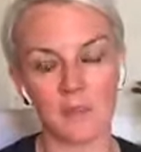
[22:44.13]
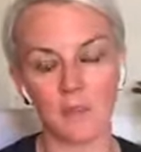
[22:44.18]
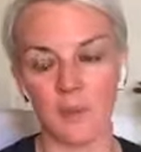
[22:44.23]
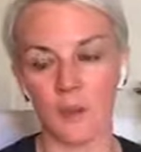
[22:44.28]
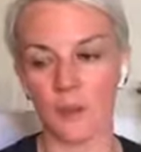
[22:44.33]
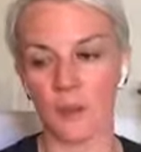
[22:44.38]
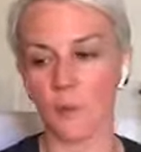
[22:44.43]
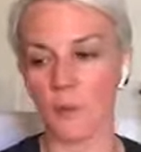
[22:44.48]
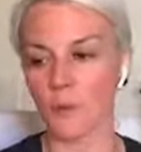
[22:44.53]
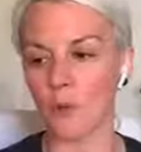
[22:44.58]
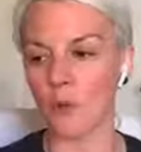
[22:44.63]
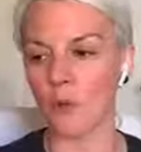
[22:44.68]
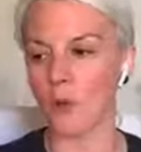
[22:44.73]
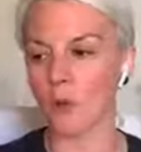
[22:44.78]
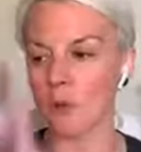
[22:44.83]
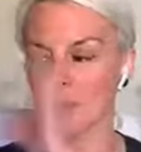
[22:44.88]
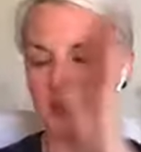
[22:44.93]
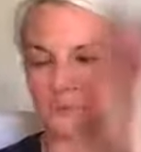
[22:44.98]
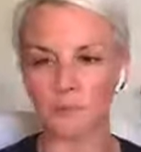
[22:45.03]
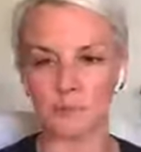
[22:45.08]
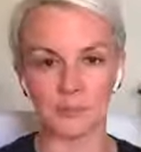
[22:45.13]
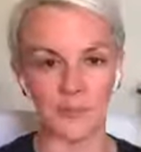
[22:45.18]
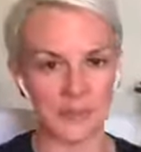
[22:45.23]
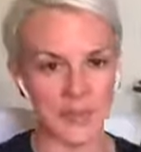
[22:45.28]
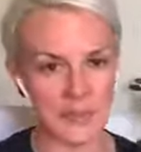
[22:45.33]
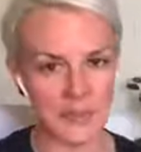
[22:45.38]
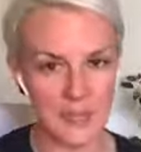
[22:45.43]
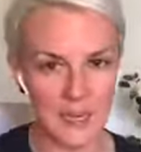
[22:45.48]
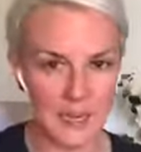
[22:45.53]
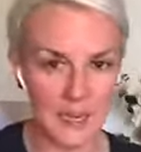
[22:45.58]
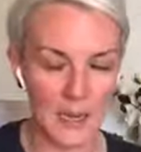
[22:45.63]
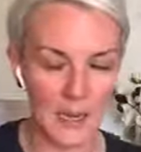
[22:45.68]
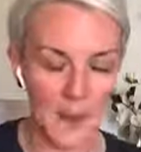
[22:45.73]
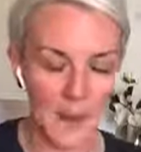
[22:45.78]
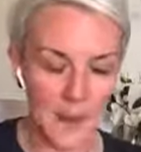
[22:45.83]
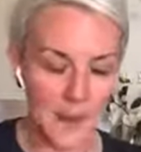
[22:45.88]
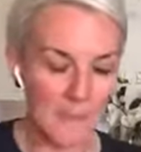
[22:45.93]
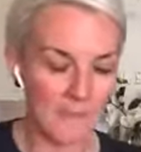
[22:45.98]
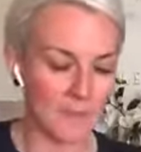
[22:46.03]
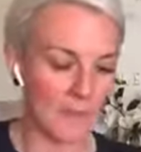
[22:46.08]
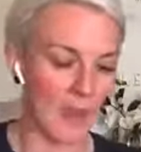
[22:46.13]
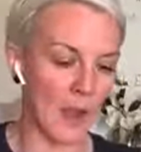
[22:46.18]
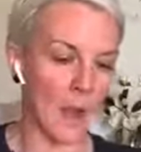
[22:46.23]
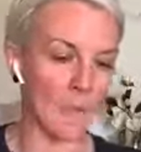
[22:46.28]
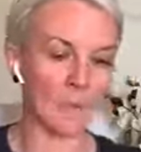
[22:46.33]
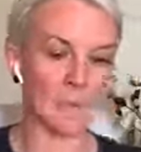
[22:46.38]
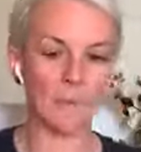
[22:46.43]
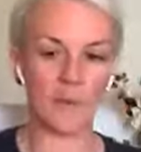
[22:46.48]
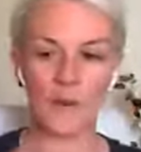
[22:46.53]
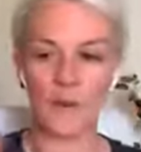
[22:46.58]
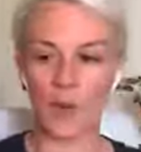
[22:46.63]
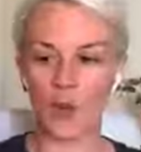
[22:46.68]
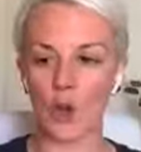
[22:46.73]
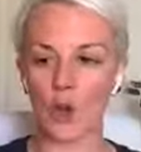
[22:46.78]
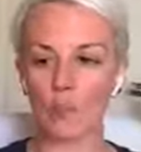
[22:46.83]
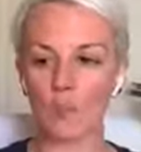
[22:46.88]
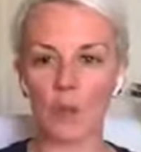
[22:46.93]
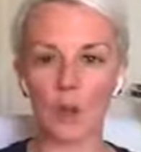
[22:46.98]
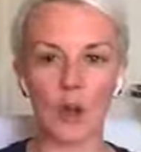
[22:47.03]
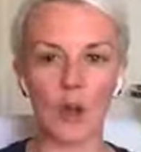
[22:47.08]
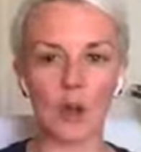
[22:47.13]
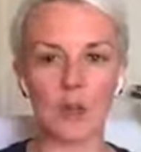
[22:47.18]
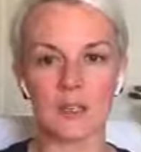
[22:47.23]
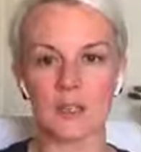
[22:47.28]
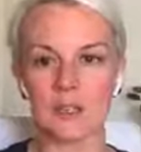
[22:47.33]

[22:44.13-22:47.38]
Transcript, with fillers: There are blogs aplenty um, video blogs.